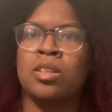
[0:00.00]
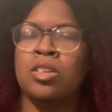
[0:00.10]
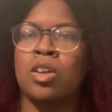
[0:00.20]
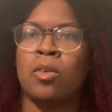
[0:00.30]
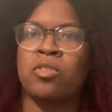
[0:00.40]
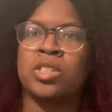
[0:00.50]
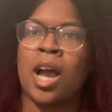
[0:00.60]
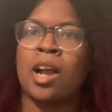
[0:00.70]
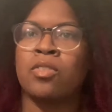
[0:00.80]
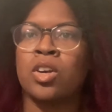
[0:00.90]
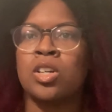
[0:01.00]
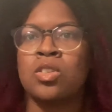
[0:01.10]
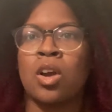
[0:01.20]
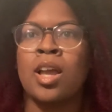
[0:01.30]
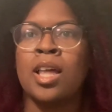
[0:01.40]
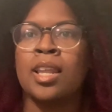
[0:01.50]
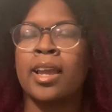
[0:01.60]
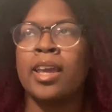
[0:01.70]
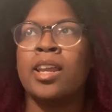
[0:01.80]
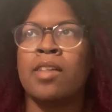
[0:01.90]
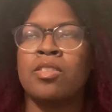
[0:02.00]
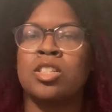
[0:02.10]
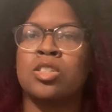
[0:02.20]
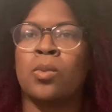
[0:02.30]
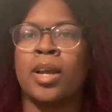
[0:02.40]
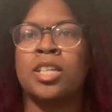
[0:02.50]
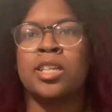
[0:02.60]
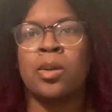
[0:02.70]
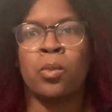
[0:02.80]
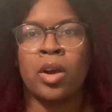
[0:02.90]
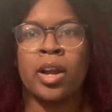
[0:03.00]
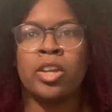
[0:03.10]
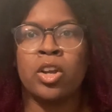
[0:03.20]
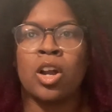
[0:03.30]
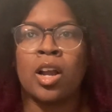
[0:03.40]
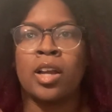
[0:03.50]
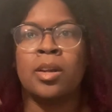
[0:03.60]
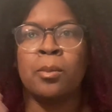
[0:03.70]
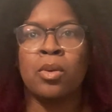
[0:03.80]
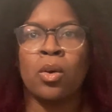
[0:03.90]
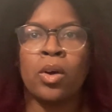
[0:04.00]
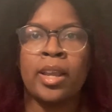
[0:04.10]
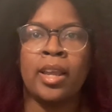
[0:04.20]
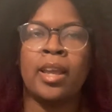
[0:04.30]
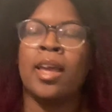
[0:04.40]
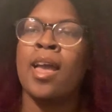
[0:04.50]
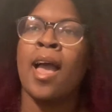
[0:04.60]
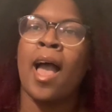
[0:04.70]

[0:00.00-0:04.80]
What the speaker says: you know, photographers or like any other situation where you're an employee